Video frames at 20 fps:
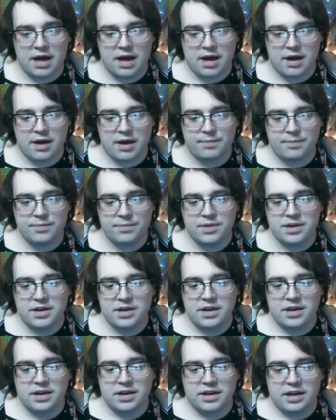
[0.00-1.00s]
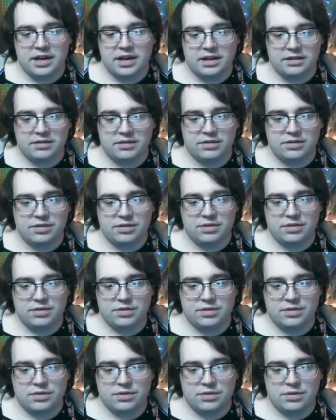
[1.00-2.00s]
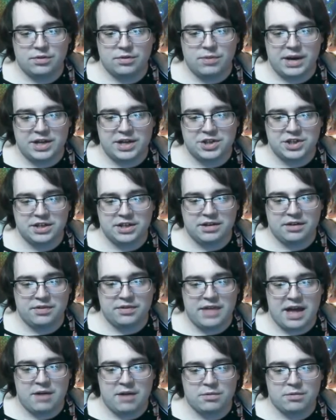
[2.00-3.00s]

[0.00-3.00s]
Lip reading: And the way she did that